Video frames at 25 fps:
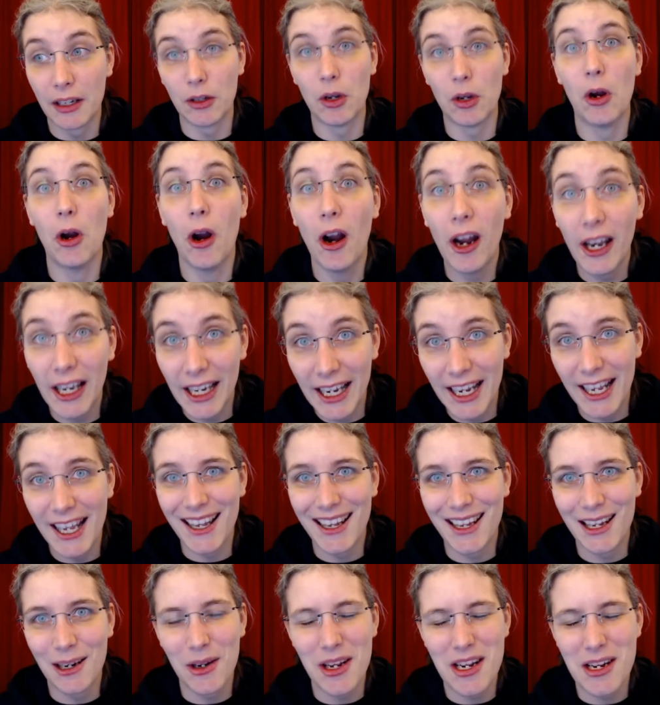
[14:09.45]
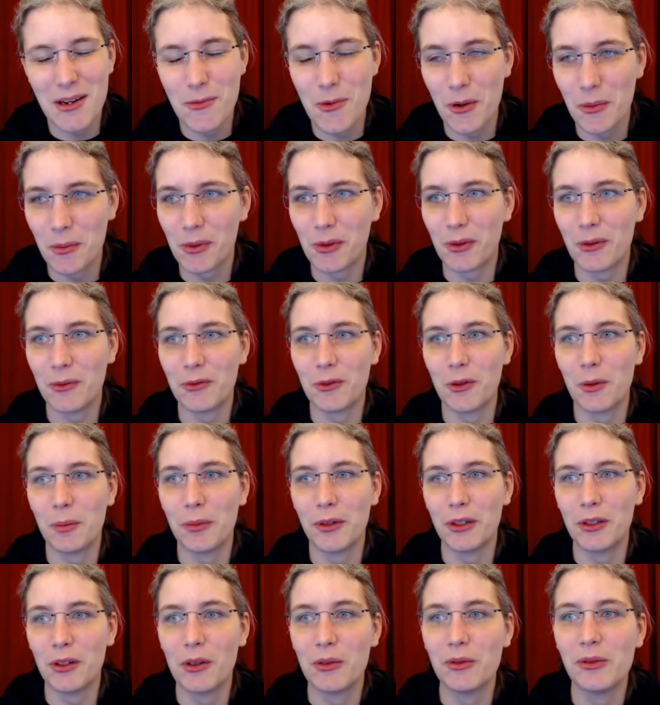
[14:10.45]
earlier than in
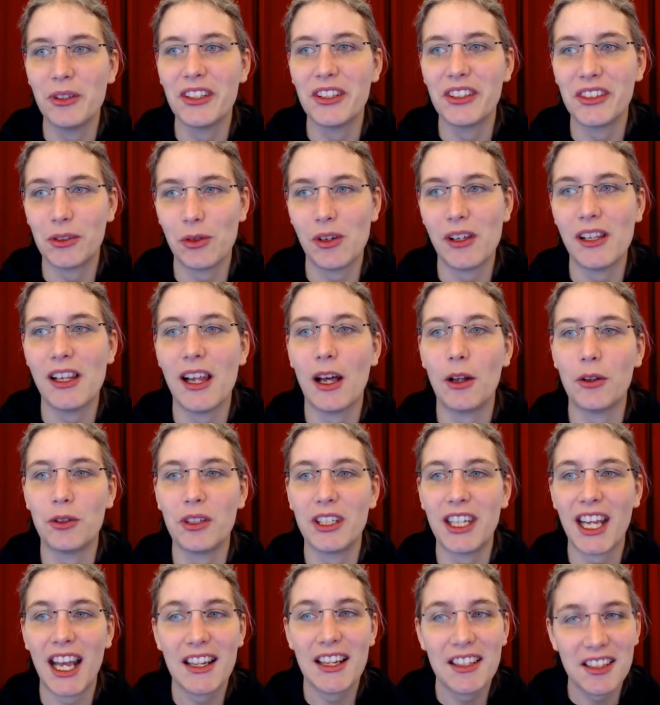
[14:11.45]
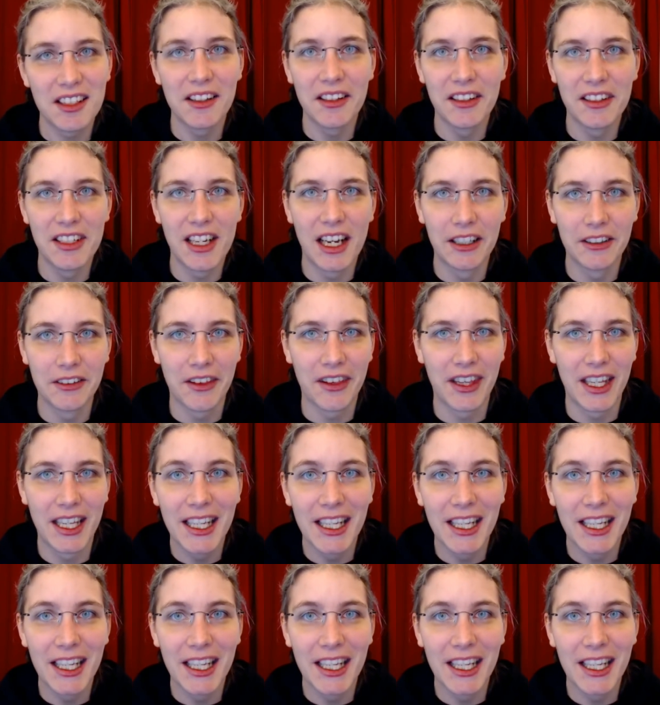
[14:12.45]
1.4.0 is to allow to cancel the darn thing